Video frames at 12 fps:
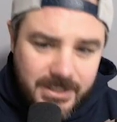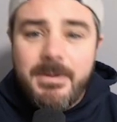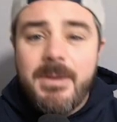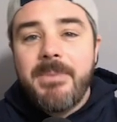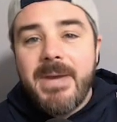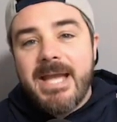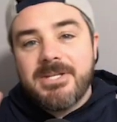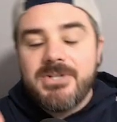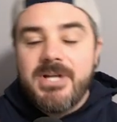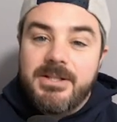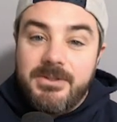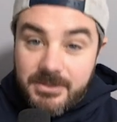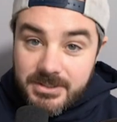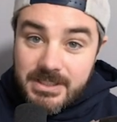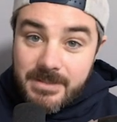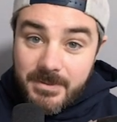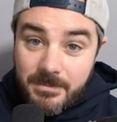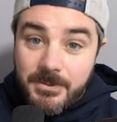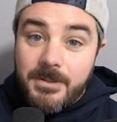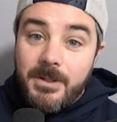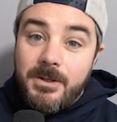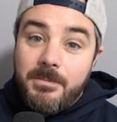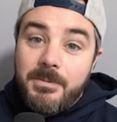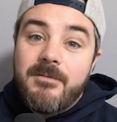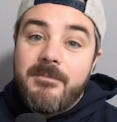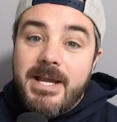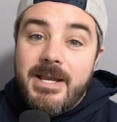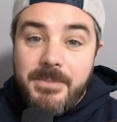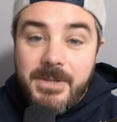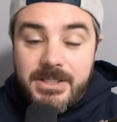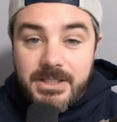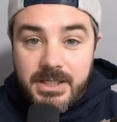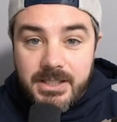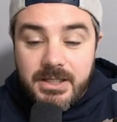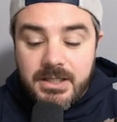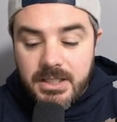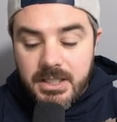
Let me backtrack a little, because I'm going to put a little bit of my opinion in here.